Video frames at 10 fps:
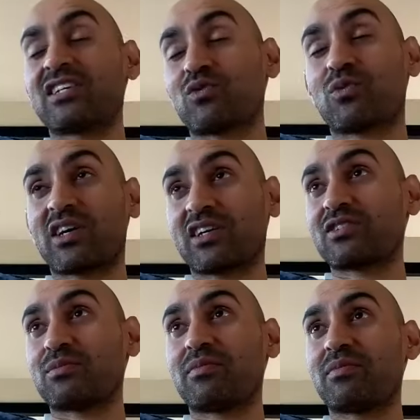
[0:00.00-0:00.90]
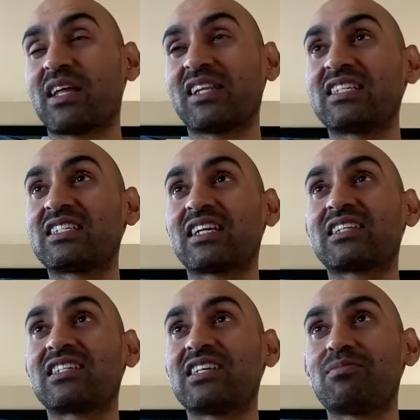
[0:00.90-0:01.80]
just work so at least
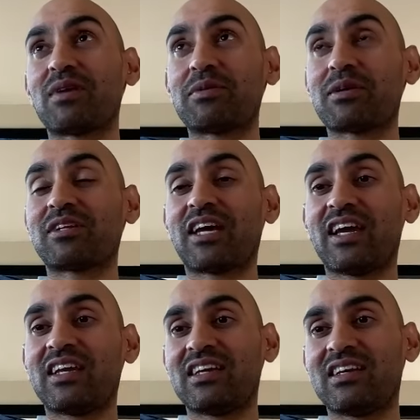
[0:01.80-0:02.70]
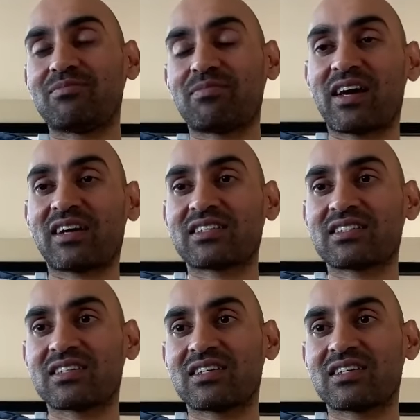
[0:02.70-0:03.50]
sixty, maybe up to eighty max.